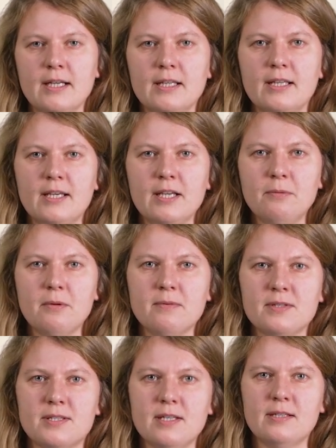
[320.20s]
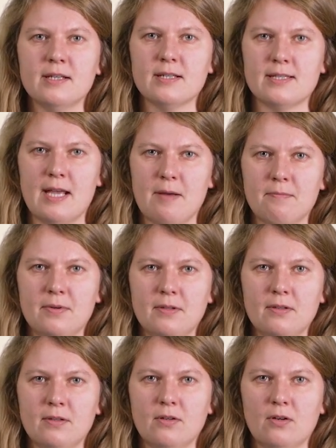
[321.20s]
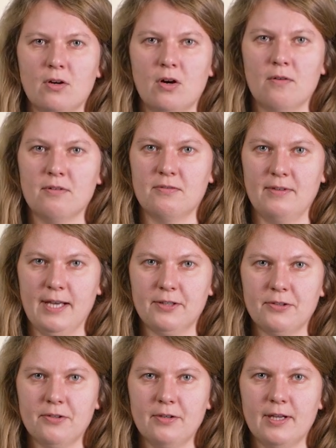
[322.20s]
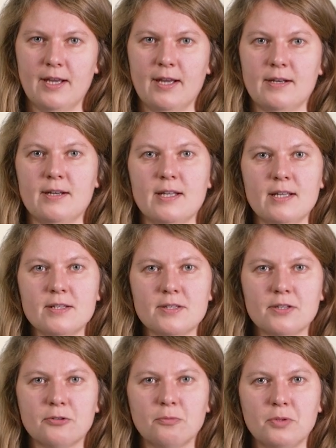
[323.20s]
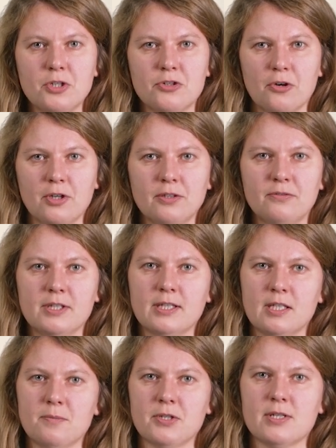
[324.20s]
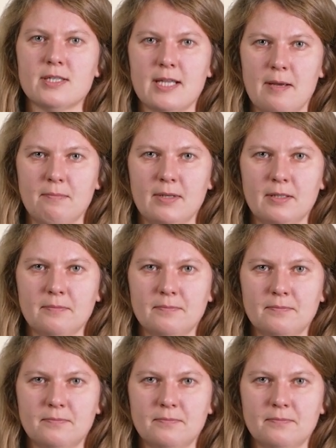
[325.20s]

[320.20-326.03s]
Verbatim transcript: Here we will see the example of a vector and an insert to be joined via Gibson assembly.